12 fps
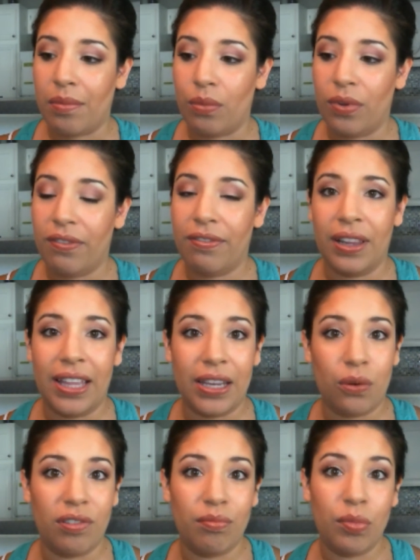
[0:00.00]
we feel
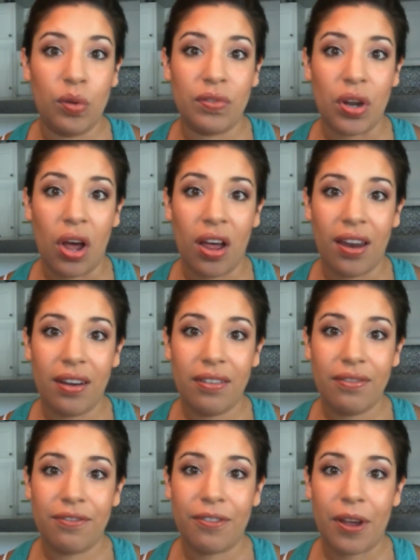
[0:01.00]
like we've moved
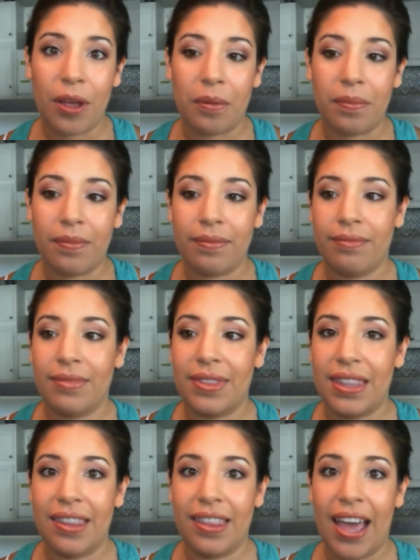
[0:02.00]
on from
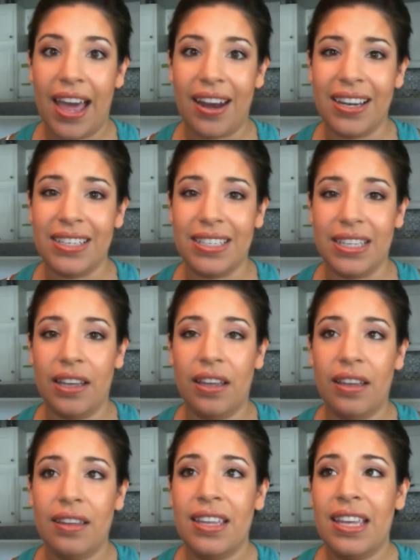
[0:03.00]
that
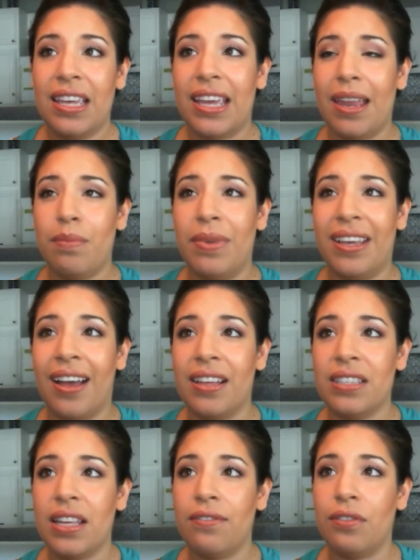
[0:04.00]
idea. And
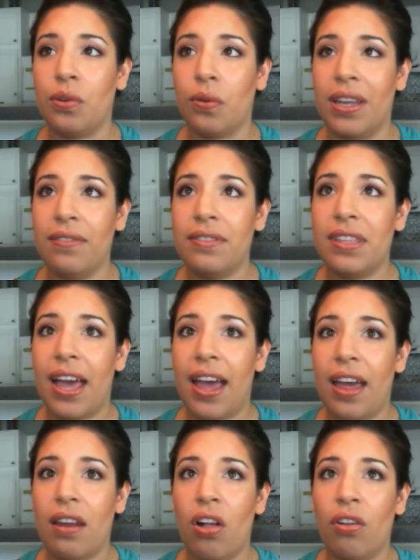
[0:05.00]
because I've grieved
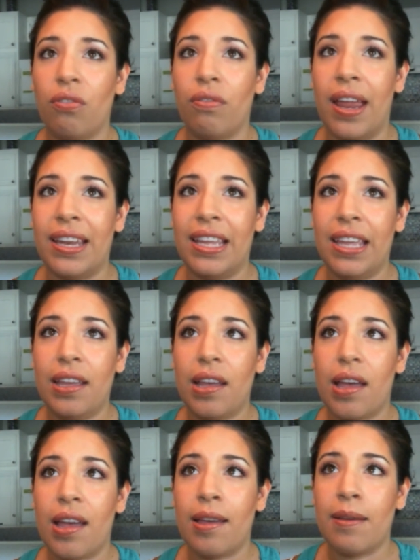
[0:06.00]
that
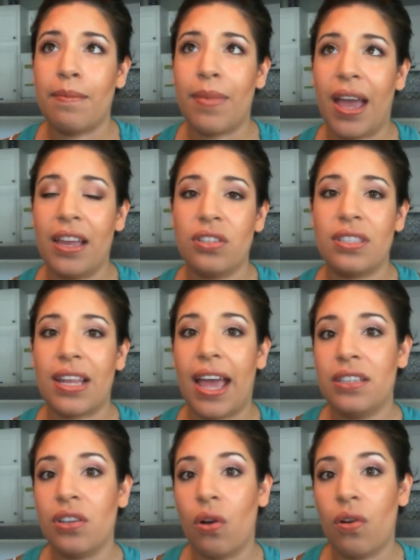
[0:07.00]
already,
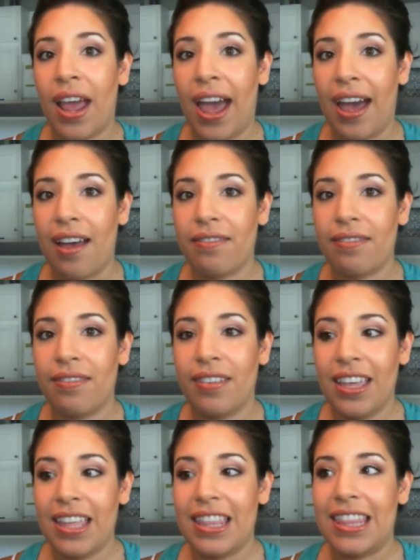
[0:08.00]
I don't have
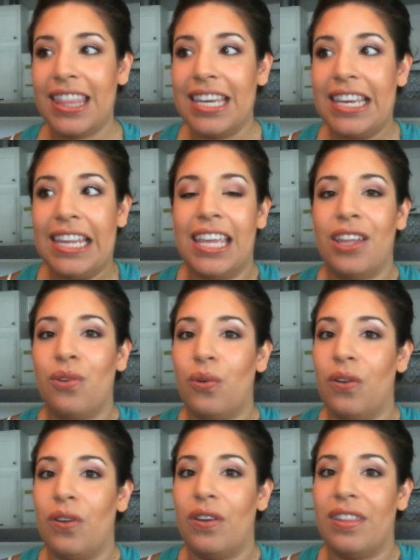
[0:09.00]
the need
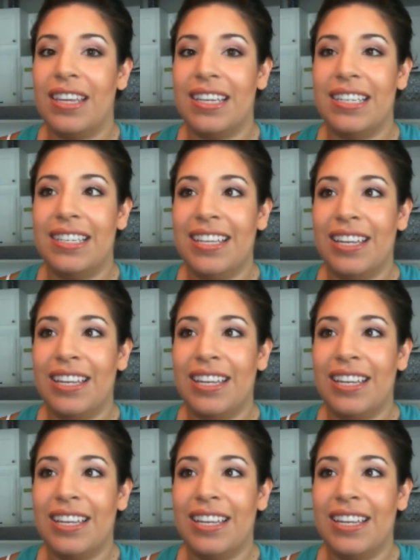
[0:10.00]
or the,